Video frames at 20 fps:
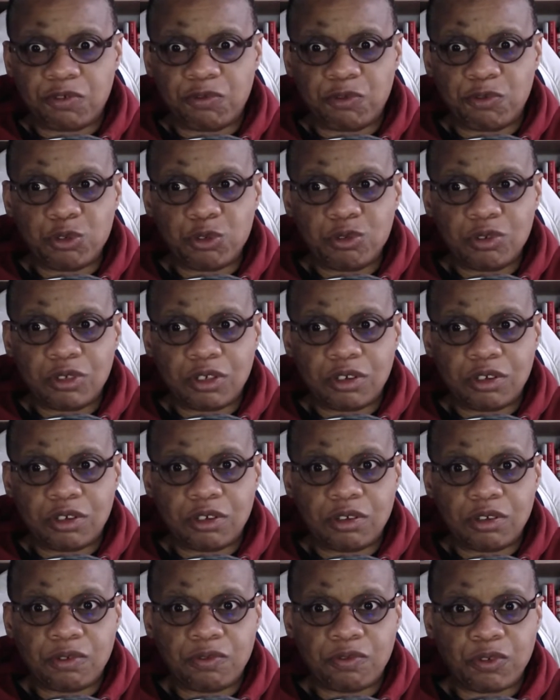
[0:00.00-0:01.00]

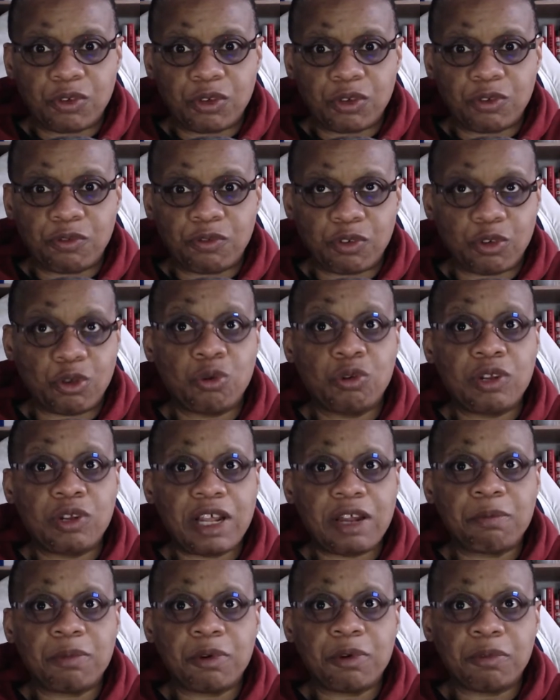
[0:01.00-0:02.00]
whole
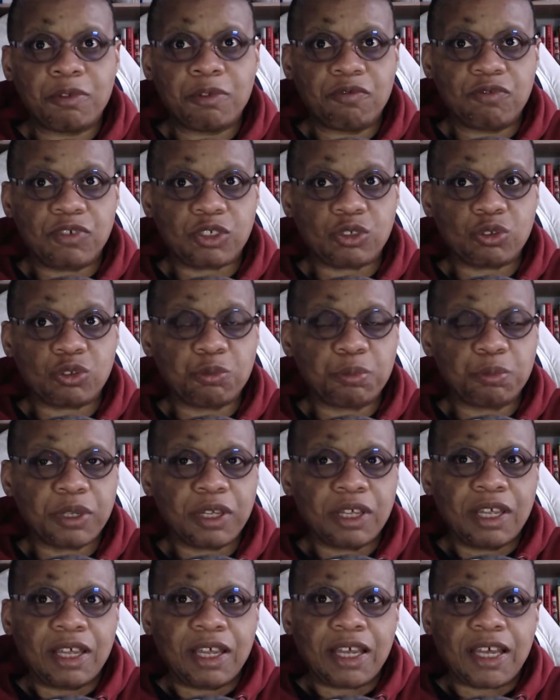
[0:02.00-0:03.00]
album of this group,
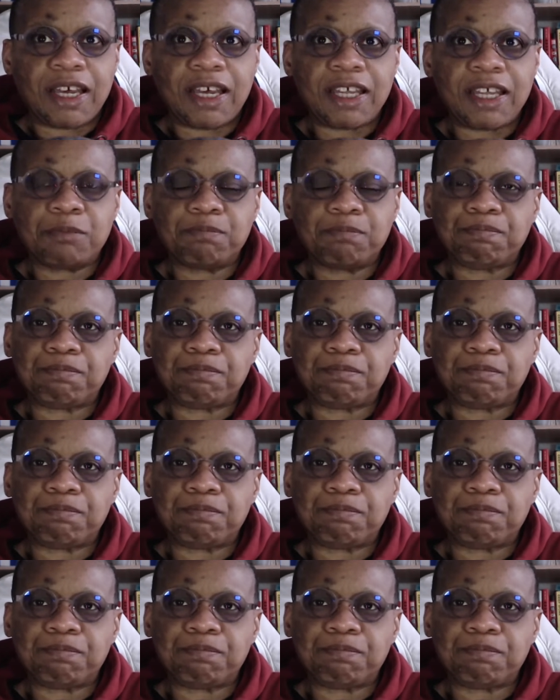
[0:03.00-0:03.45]
and